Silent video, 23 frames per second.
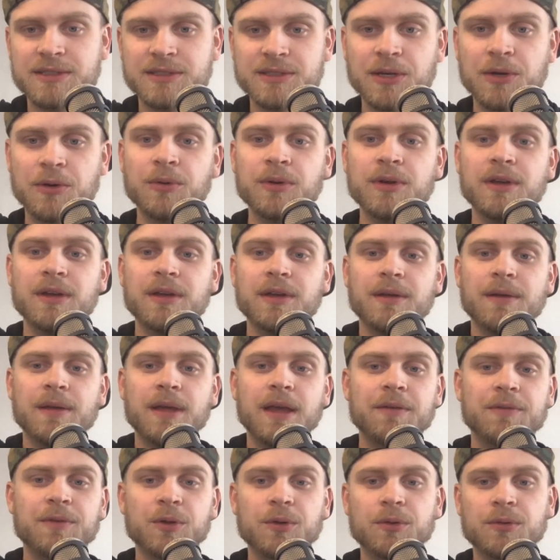So
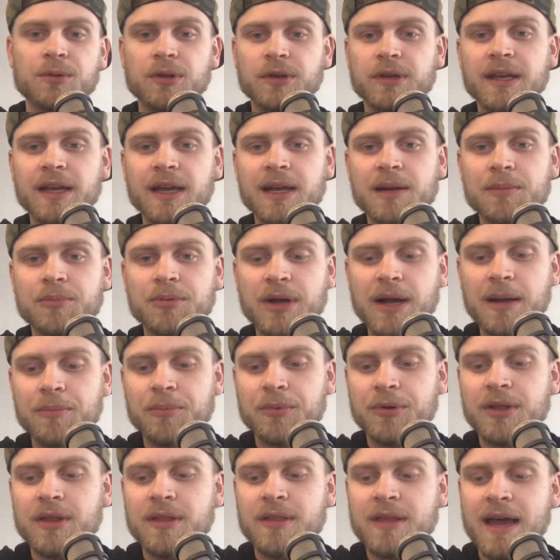if you're looking at a
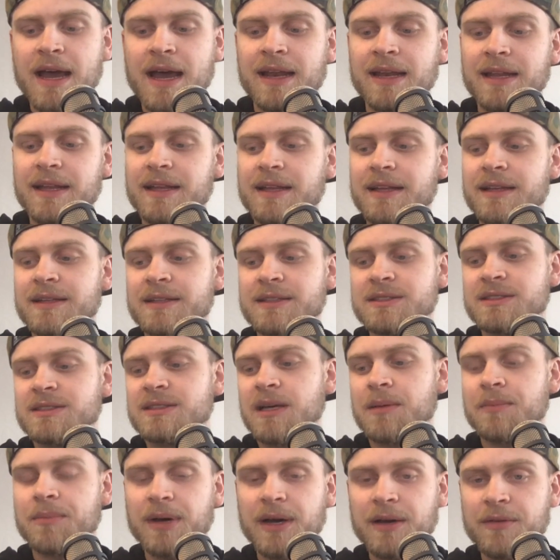property that is
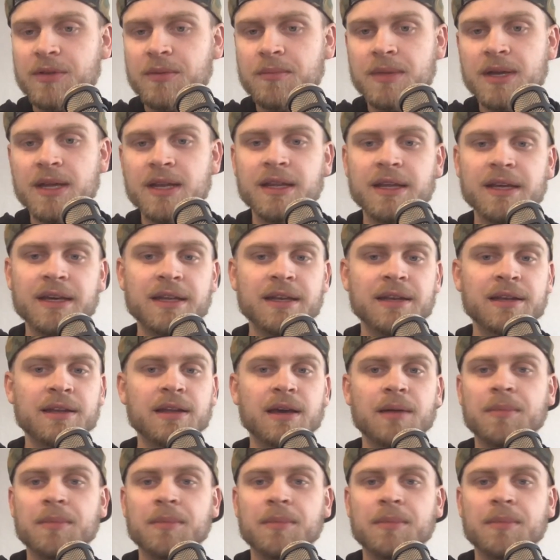above the median,